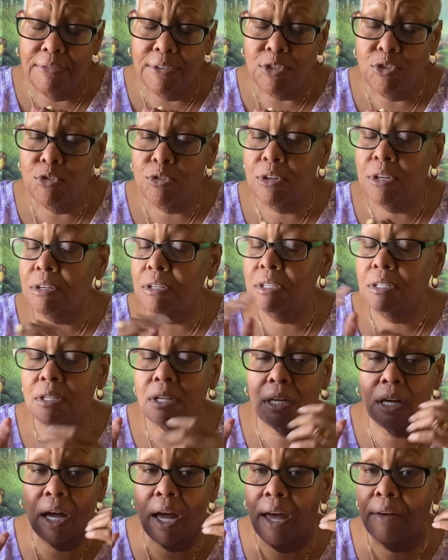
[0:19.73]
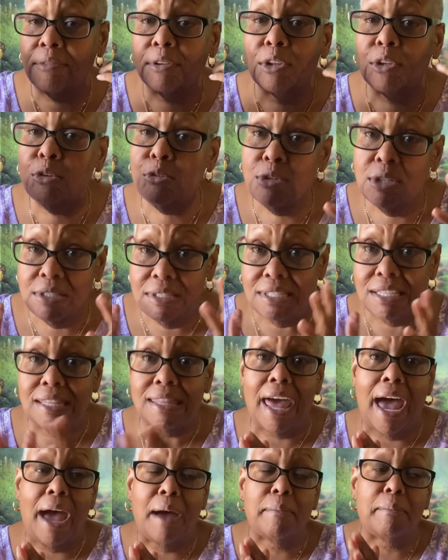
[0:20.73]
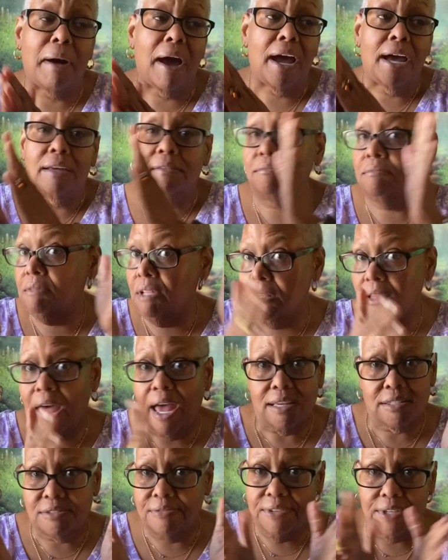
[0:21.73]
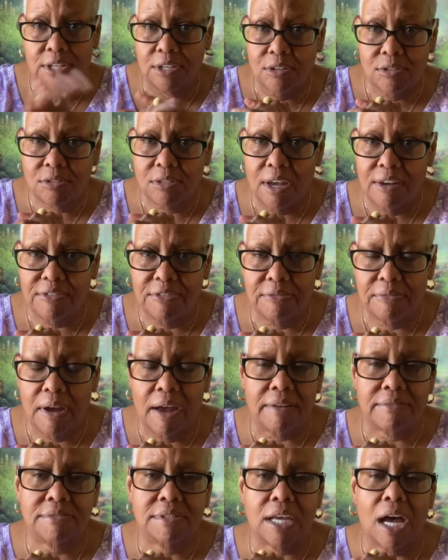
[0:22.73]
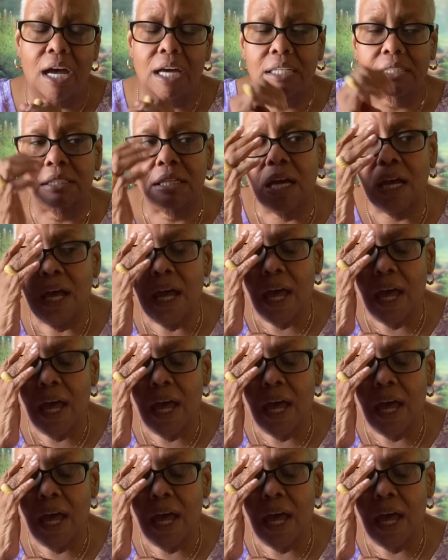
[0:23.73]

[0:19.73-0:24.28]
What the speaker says: and you could have alluded to that by the last videos I've done.